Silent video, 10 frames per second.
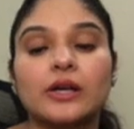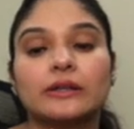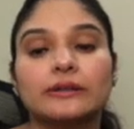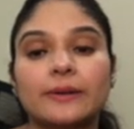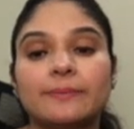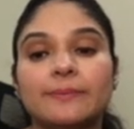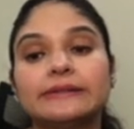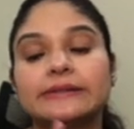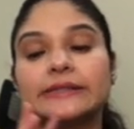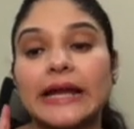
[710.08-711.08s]
that means
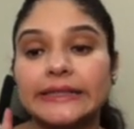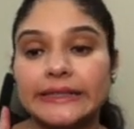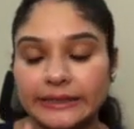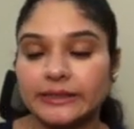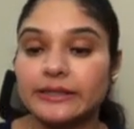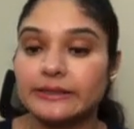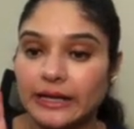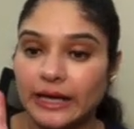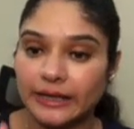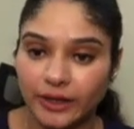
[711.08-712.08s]
it's a
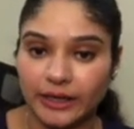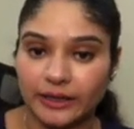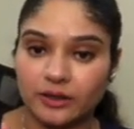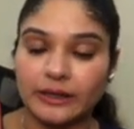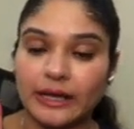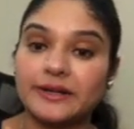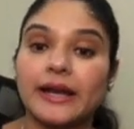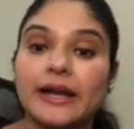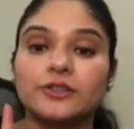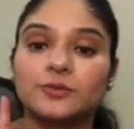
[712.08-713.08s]
nitrate. Nitrate
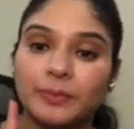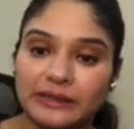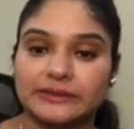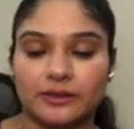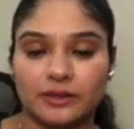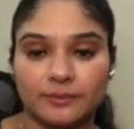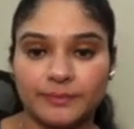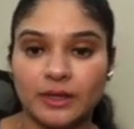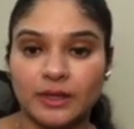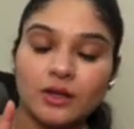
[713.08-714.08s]
is present.
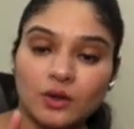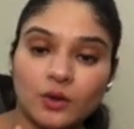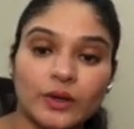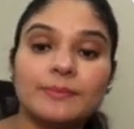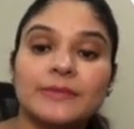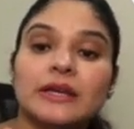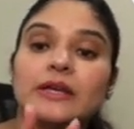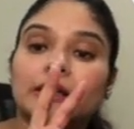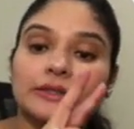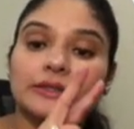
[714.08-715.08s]
Okay.
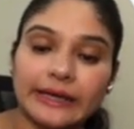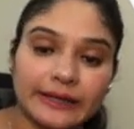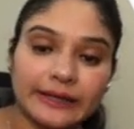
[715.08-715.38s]
The second